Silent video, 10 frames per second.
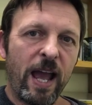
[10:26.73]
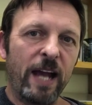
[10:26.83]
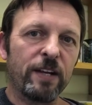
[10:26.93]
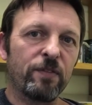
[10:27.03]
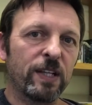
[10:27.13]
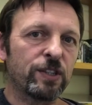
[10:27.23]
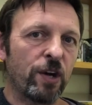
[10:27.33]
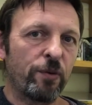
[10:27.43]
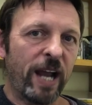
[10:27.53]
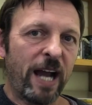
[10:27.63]
And if there's
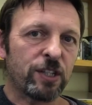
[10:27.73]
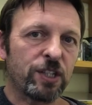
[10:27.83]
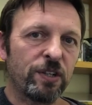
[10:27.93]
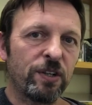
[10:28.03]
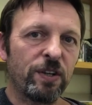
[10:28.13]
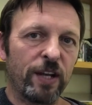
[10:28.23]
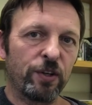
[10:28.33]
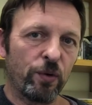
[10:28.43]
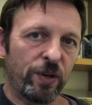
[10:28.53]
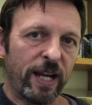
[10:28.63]
no reaction, then
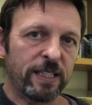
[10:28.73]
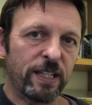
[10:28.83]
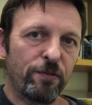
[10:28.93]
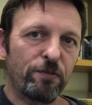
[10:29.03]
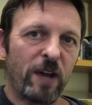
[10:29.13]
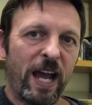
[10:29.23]
you're negative.